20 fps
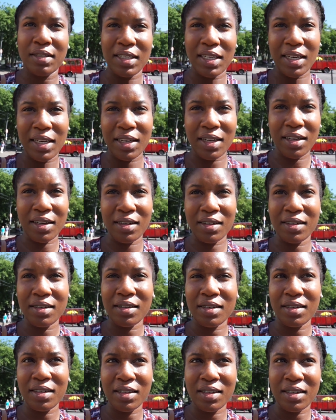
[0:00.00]
Yeah,
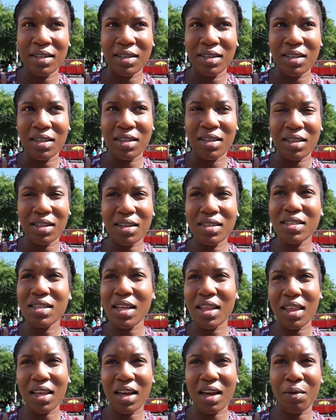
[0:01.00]
there's
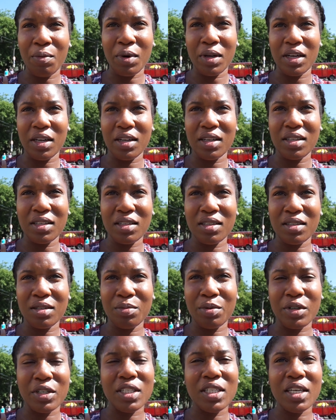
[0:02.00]
nothing I want to
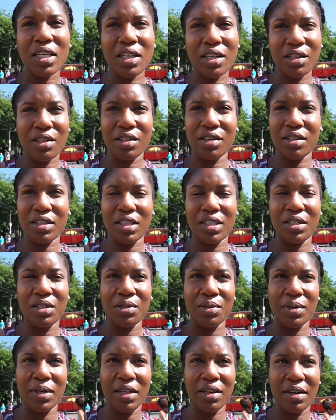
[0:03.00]
particularly
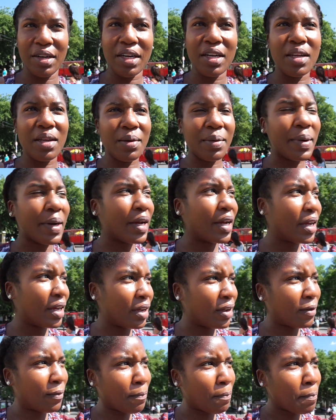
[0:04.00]
do here
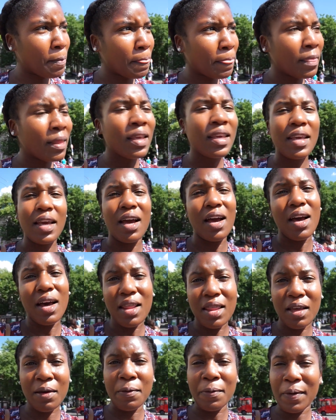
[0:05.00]
anyway. Yeah, I
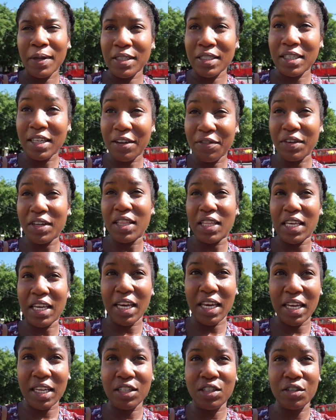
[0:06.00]
think I'm about to definitely
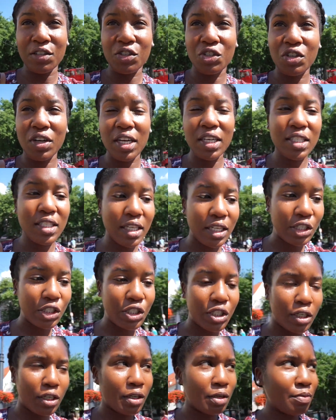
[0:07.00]
head to the train
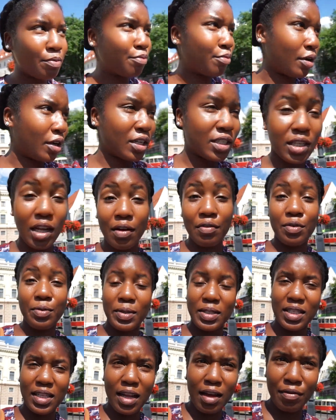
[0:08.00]
station. Bratislava
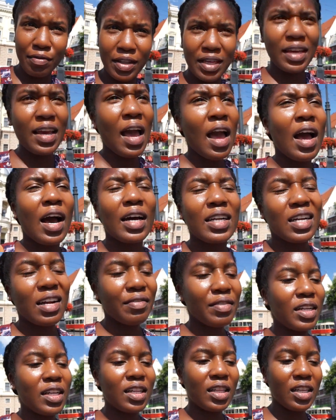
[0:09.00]
was lovely. I
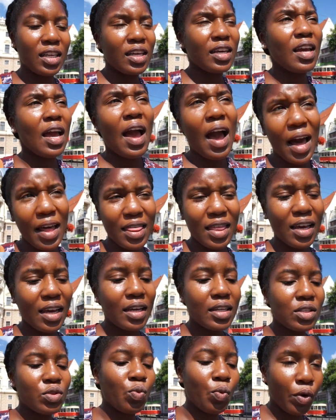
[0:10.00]
think
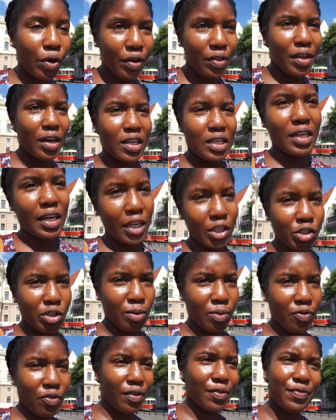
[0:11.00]
it's worth a day
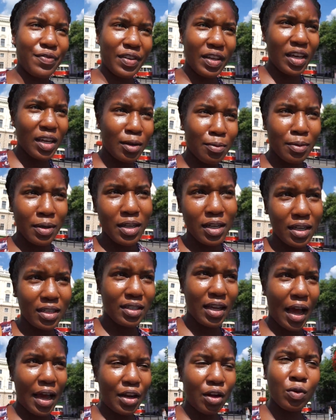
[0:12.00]
trip from Vienna
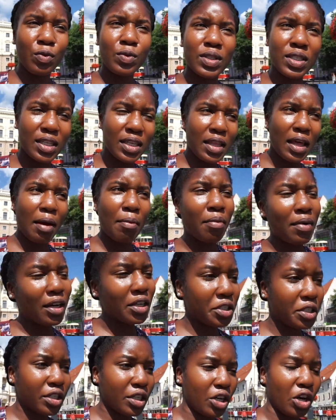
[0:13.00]
because I don't see that
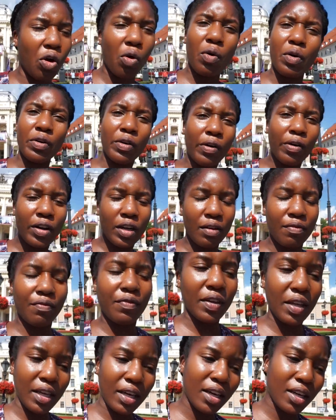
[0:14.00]
much going on in
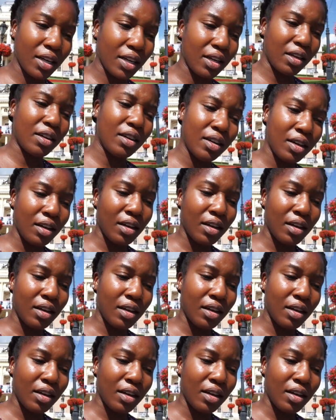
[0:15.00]
Vienna.